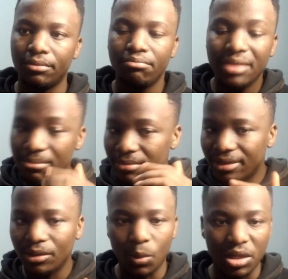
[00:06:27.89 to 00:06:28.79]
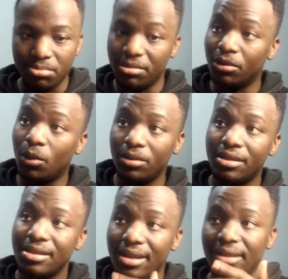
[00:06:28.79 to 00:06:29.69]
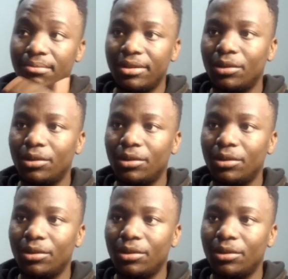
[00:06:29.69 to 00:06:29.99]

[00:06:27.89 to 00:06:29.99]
Meaning middlewares below this current